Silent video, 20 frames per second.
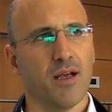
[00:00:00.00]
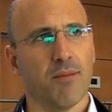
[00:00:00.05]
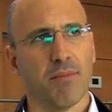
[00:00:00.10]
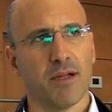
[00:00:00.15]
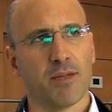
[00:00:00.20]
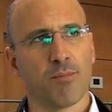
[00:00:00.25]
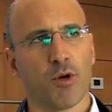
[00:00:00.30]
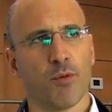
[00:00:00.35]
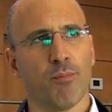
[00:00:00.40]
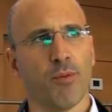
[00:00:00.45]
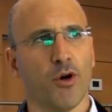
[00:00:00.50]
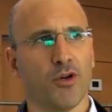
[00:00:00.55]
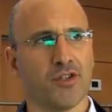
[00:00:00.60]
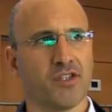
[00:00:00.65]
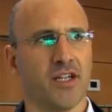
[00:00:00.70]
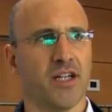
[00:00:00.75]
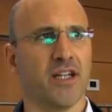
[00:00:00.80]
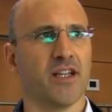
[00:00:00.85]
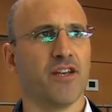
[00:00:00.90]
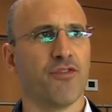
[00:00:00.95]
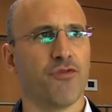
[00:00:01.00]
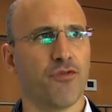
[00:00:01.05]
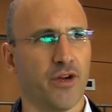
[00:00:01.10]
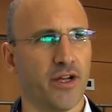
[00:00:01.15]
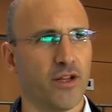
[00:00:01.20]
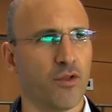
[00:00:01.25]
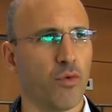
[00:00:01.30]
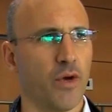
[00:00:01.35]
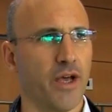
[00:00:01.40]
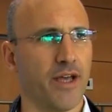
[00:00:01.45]
but proposed in a
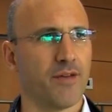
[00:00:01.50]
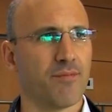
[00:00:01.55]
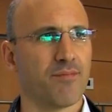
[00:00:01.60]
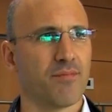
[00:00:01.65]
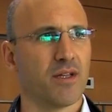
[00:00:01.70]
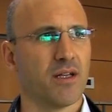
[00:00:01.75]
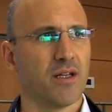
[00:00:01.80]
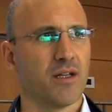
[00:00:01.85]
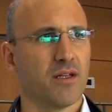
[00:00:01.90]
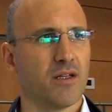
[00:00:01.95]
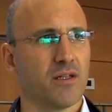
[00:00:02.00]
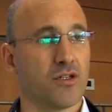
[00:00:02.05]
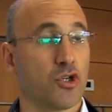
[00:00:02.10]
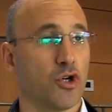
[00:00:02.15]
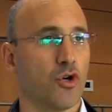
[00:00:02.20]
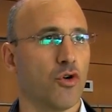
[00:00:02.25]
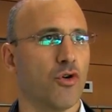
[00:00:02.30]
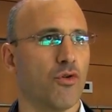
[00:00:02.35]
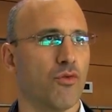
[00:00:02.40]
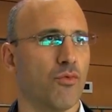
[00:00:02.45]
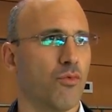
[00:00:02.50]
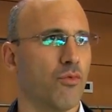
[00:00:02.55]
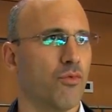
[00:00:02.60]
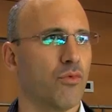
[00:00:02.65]
different way. So